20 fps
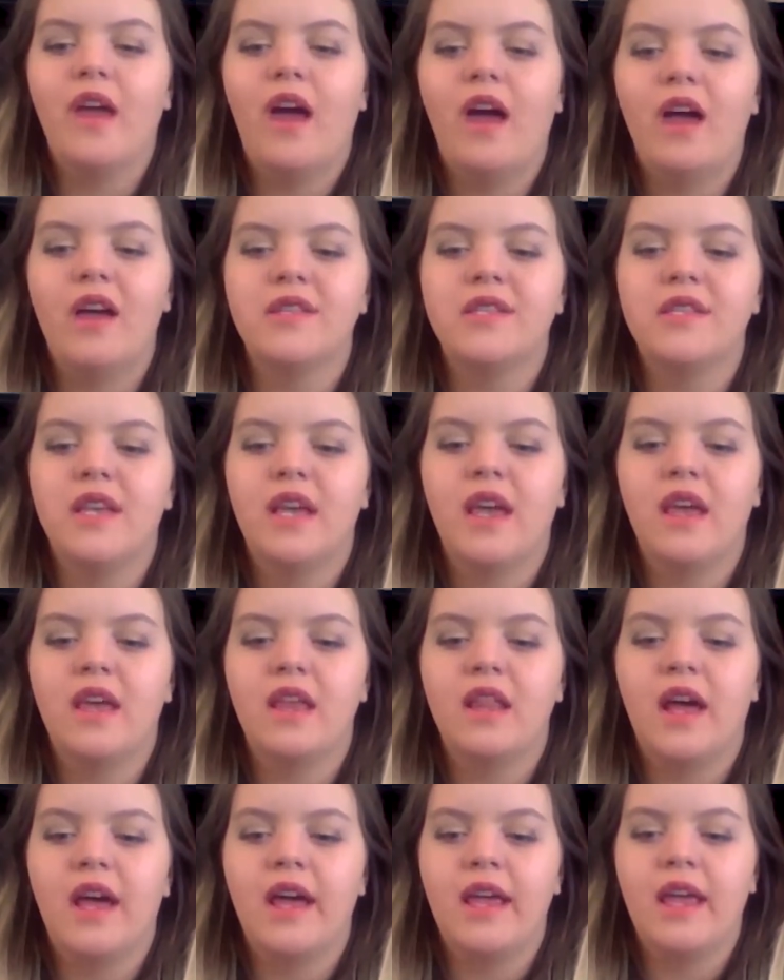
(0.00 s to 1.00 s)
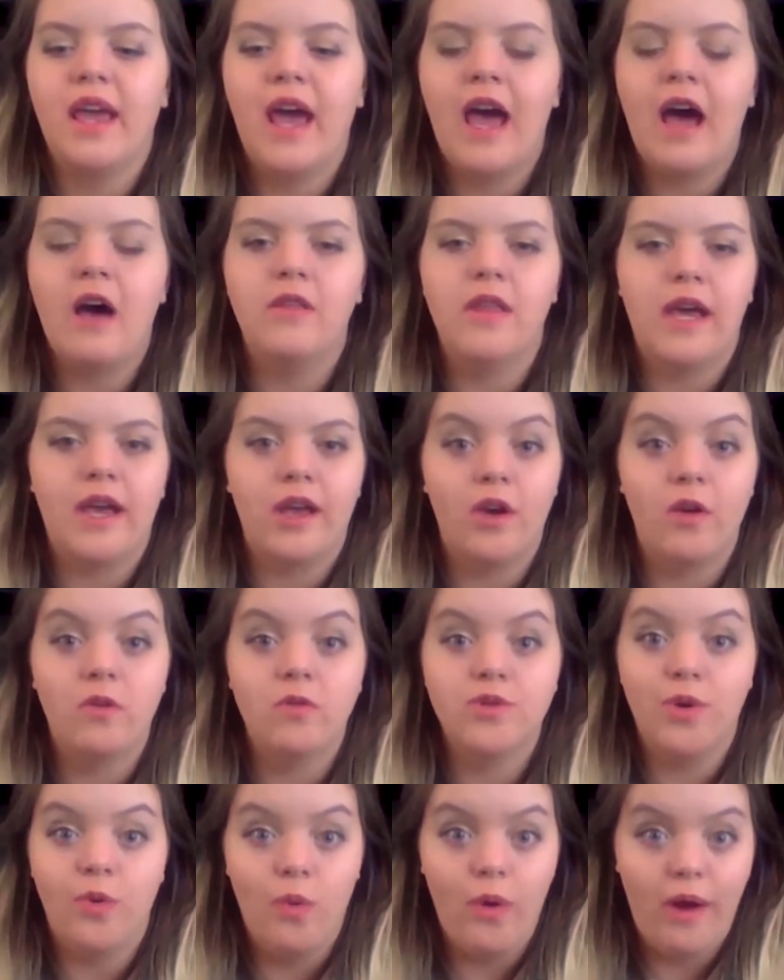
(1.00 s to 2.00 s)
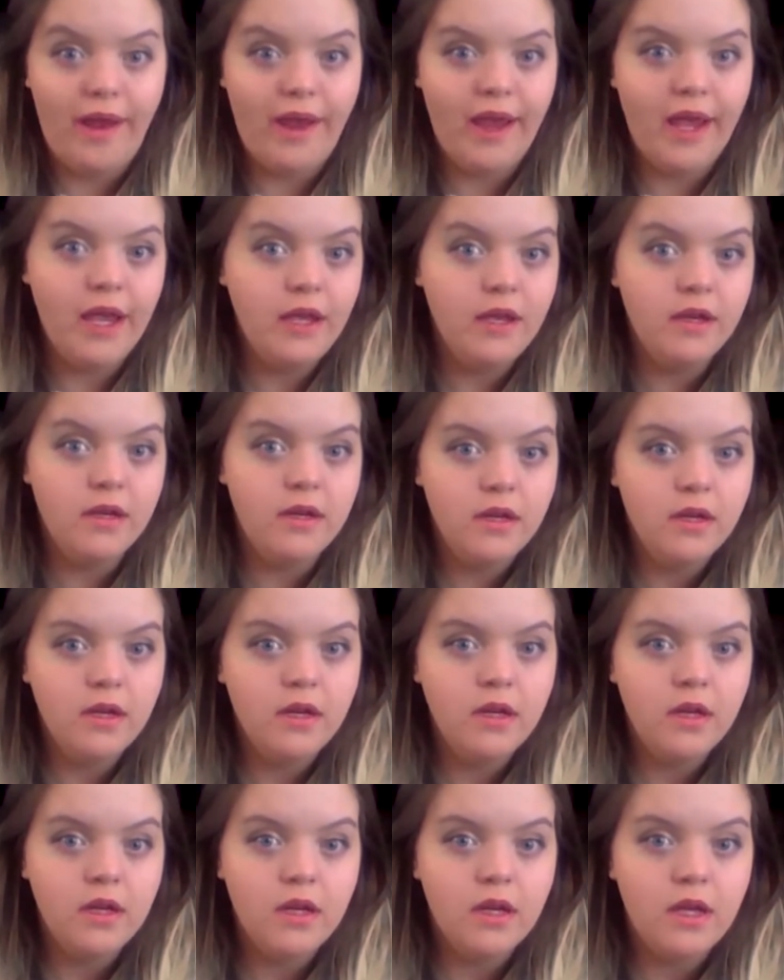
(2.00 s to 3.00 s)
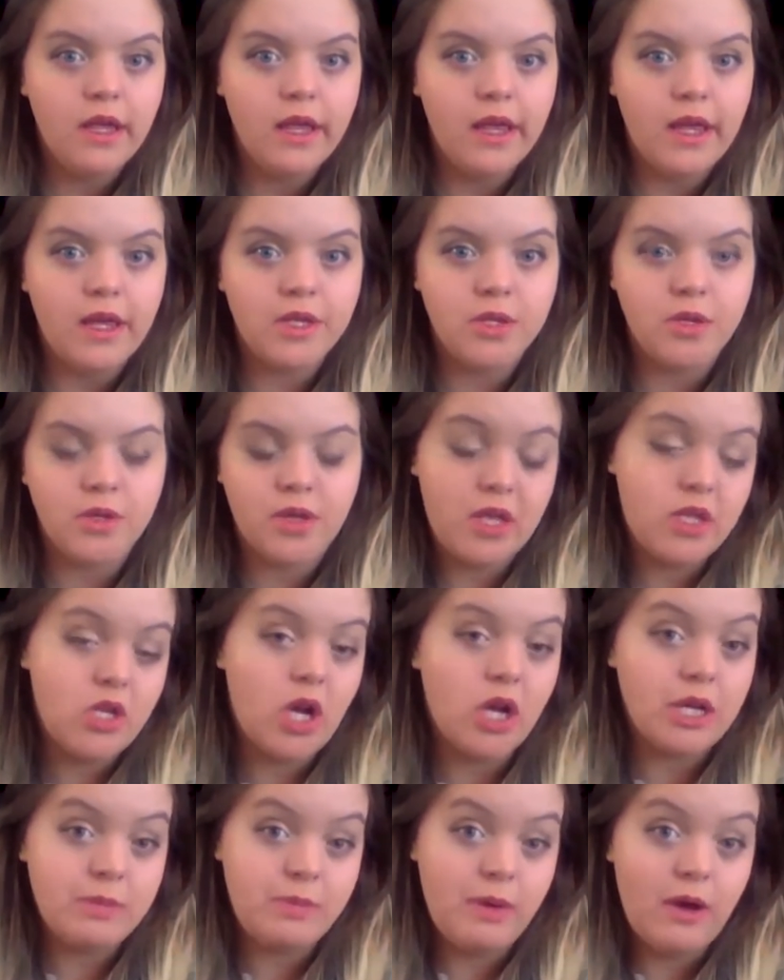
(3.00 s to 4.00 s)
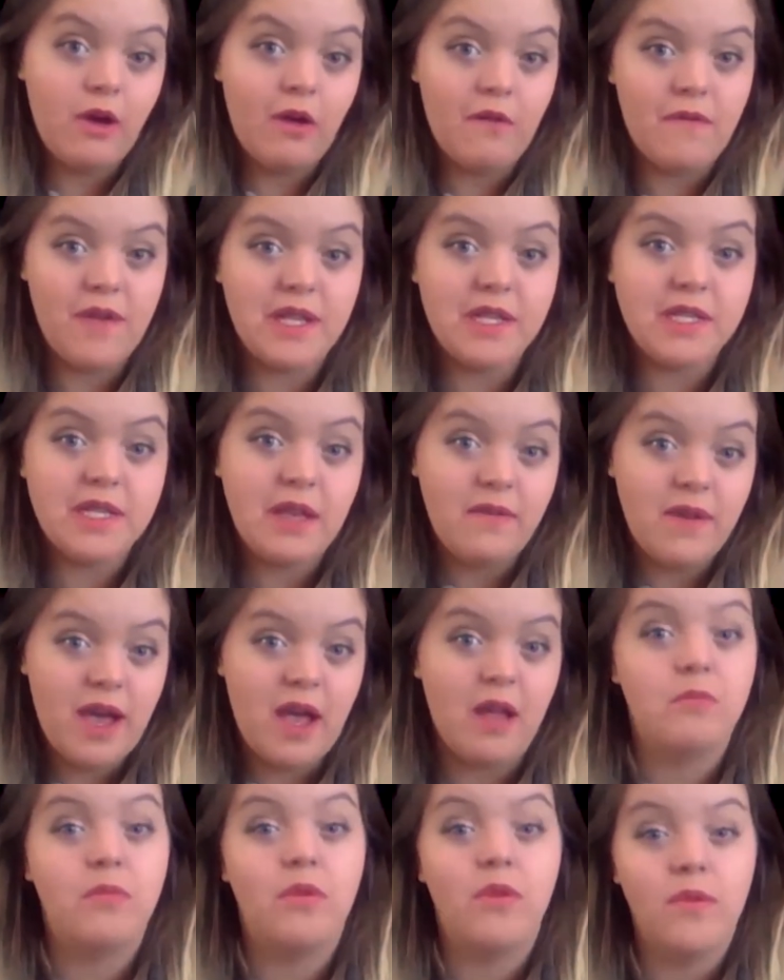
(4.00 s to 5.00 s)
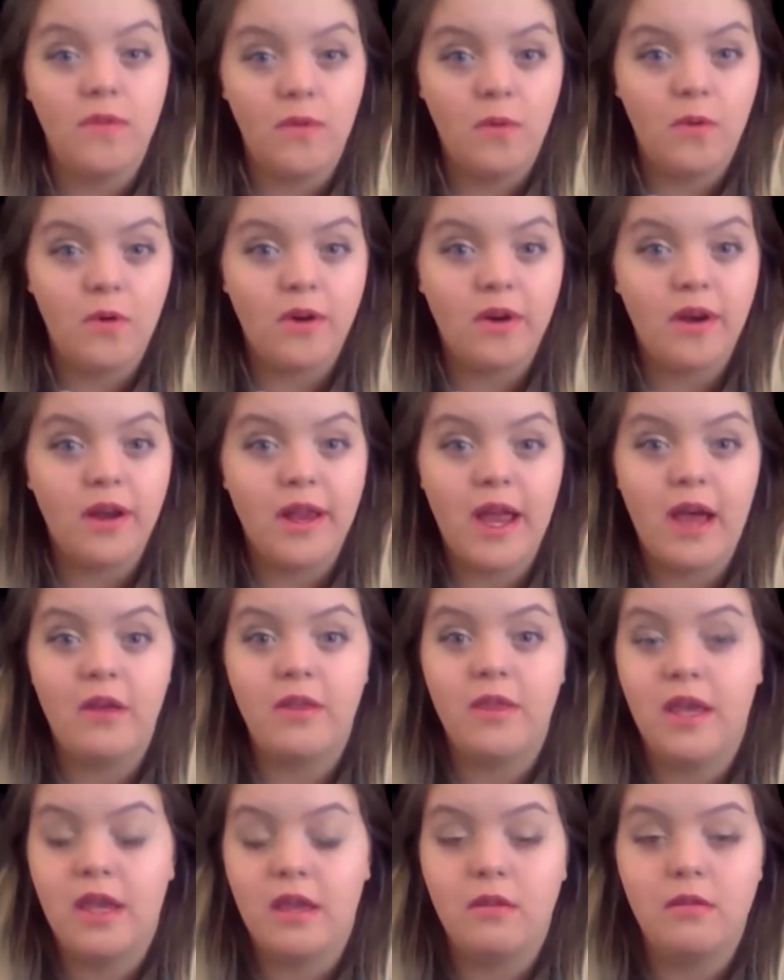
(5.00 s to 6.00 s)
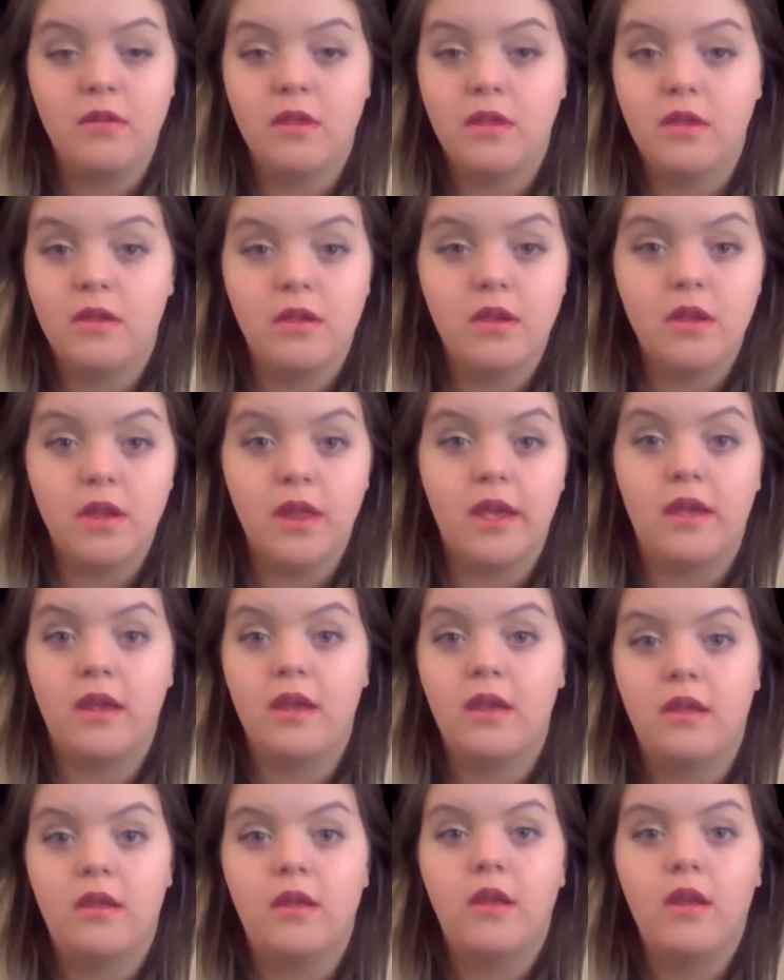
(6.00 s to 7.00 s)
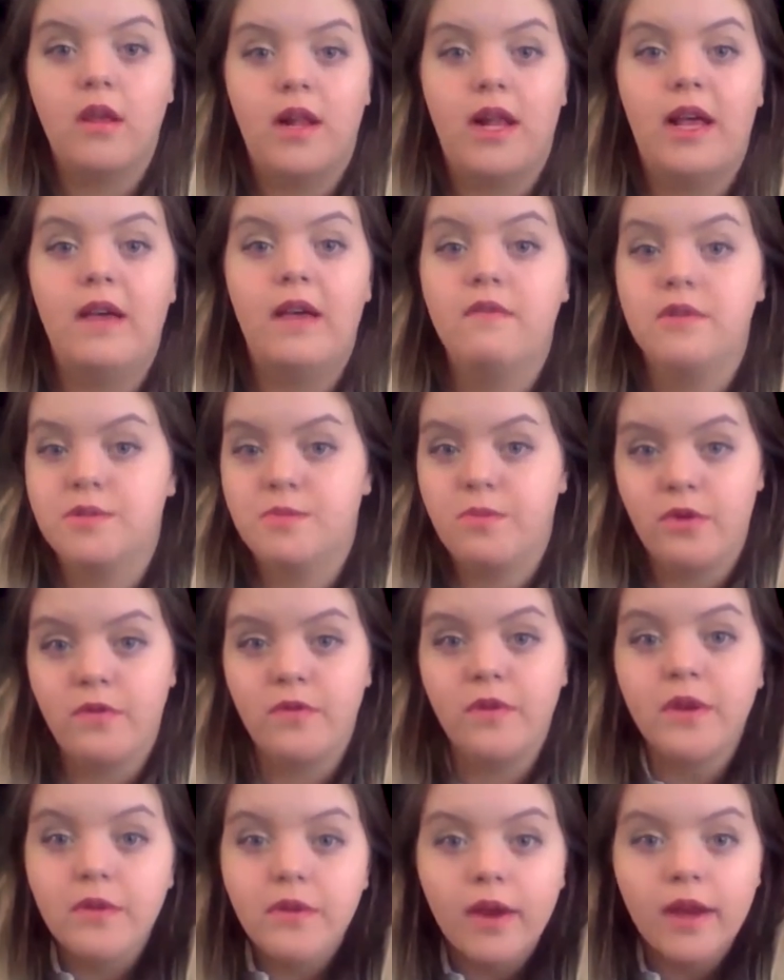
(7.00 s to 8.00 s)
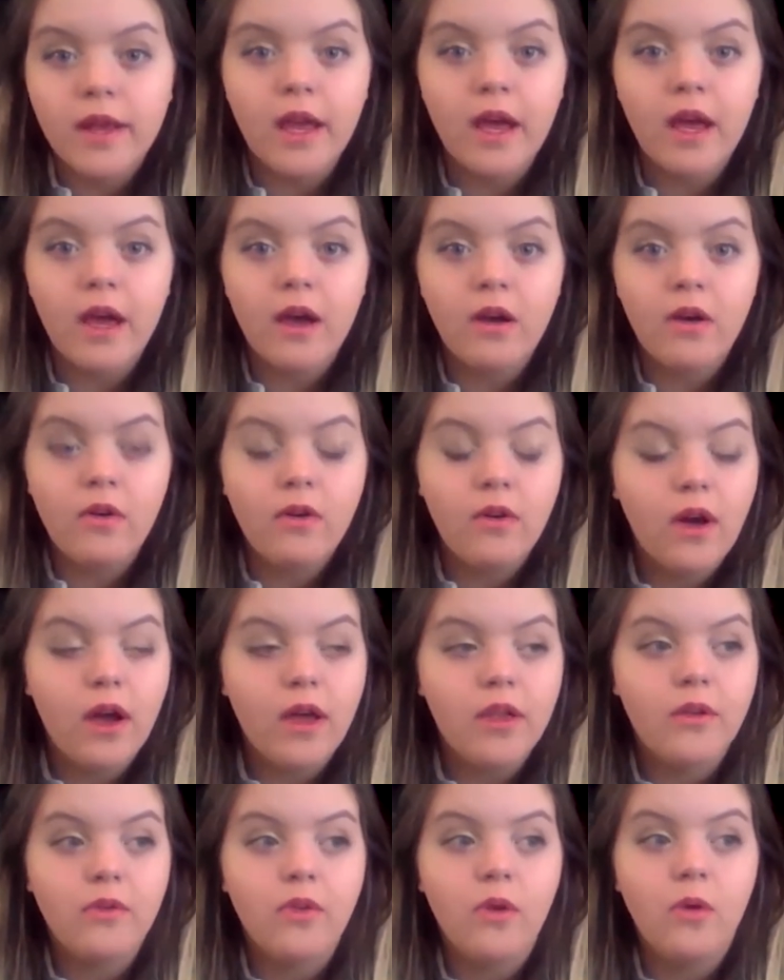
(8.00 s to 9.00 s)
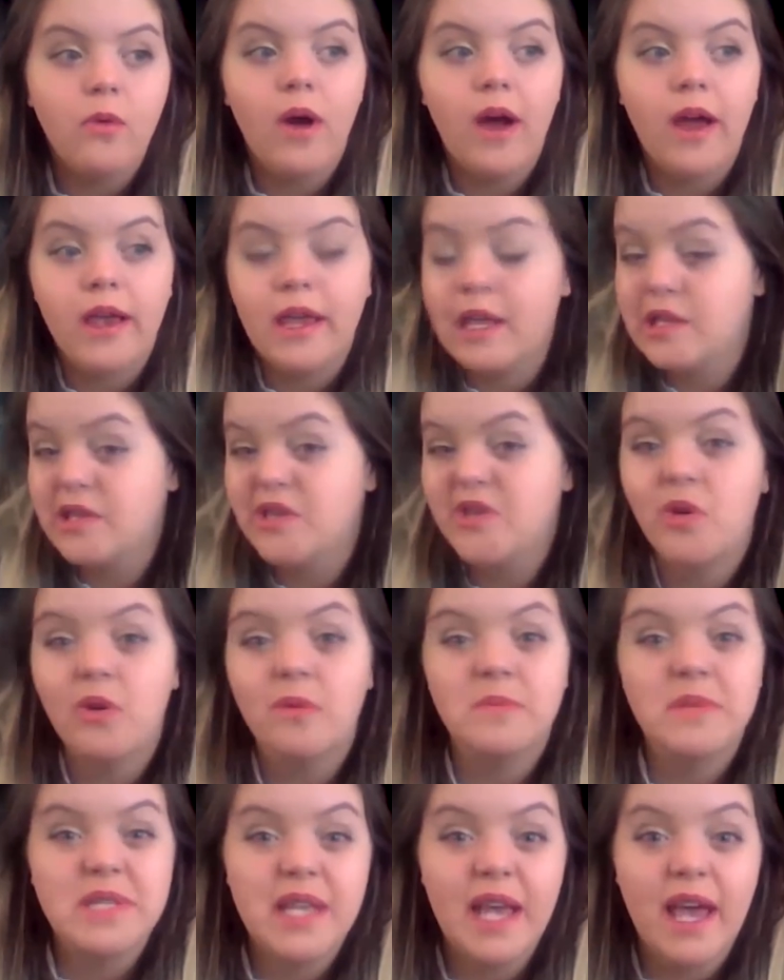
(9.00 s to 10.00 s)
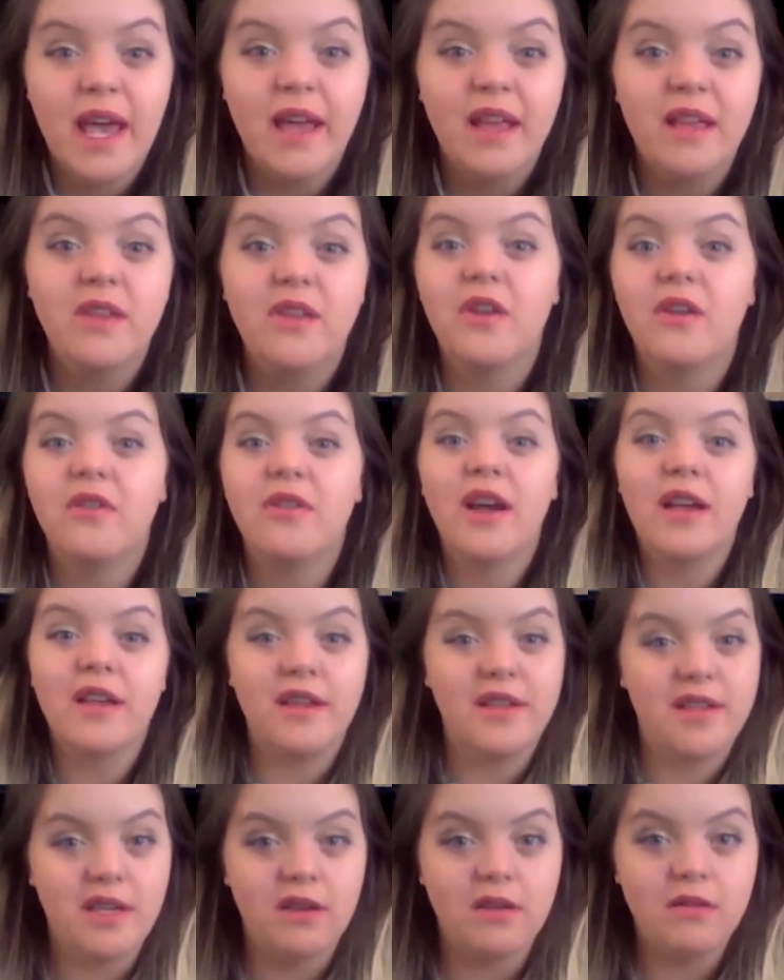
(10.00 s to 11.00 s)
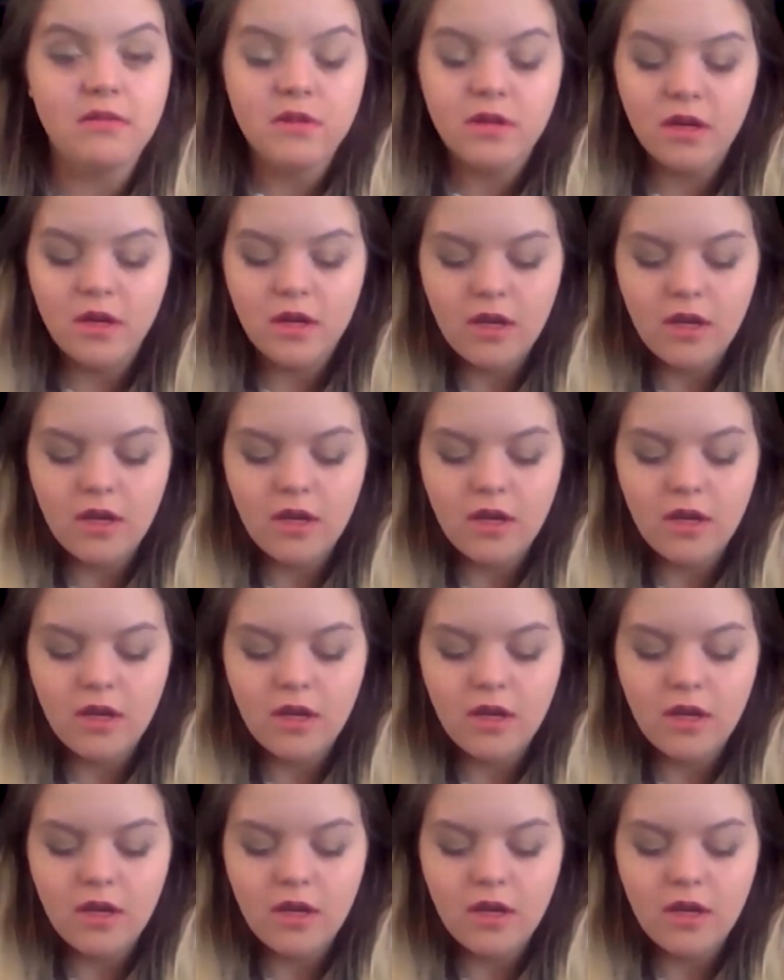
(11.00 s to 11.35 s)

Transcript: I say like how that goes away. And so that talks about events they've had before and how they like, life is perfect right now. I don't know why I get so upset, kind of deal.